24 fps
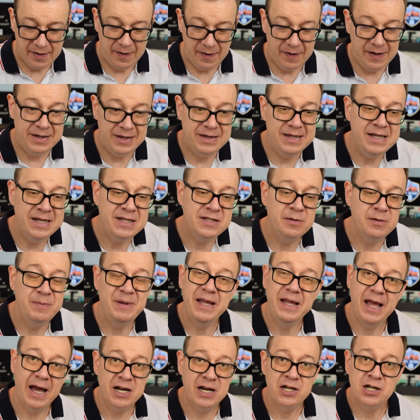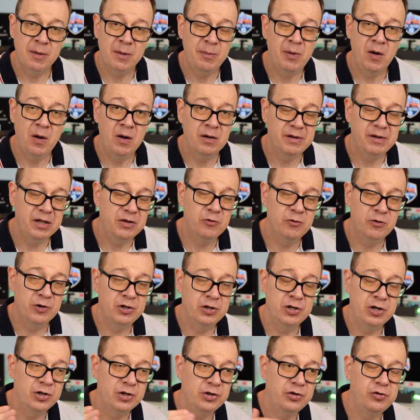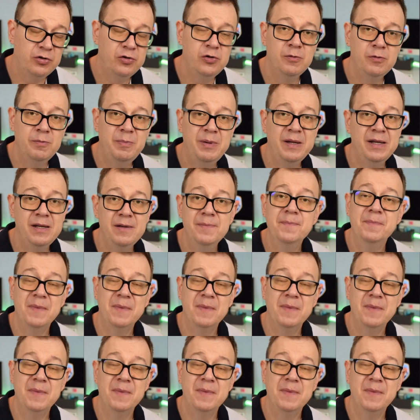It needs to be hashable in order to be